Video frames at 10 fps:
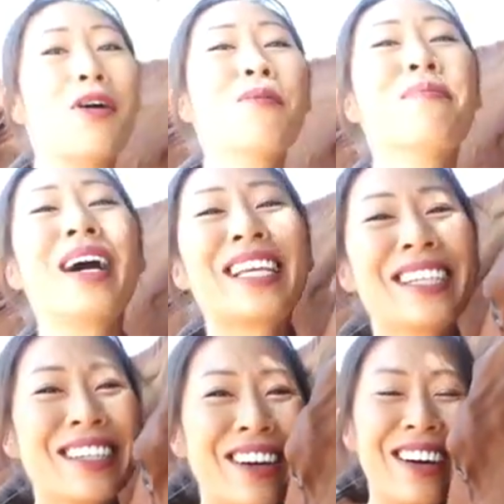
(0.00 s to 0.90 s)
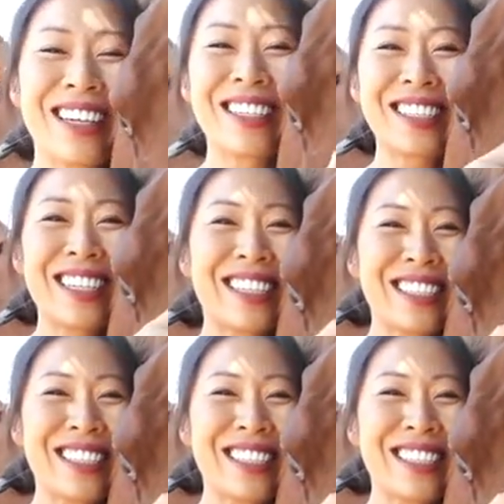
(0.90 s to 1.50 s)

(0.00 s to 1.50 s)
Oh my gosh,